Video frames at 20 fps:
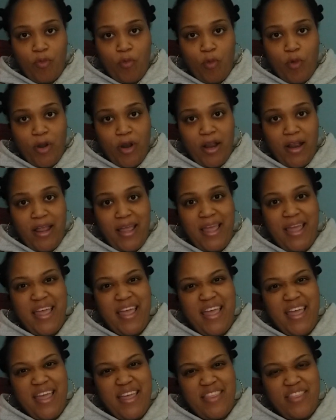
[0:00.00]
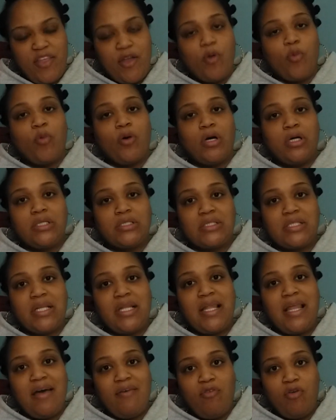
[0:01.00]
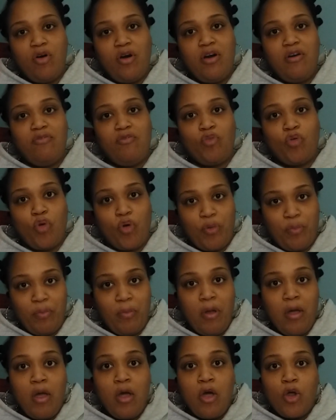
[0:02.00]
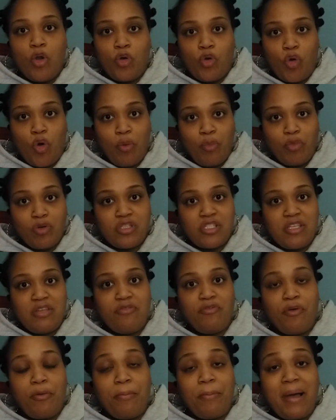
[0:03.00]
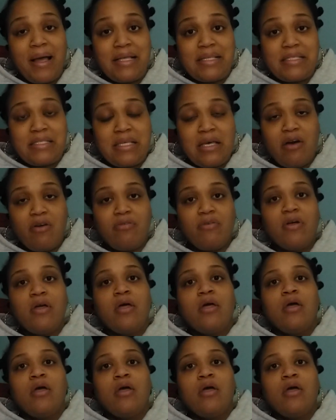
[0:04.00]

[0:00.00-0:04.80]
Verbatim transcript: where there was a level of norm normalcy for myself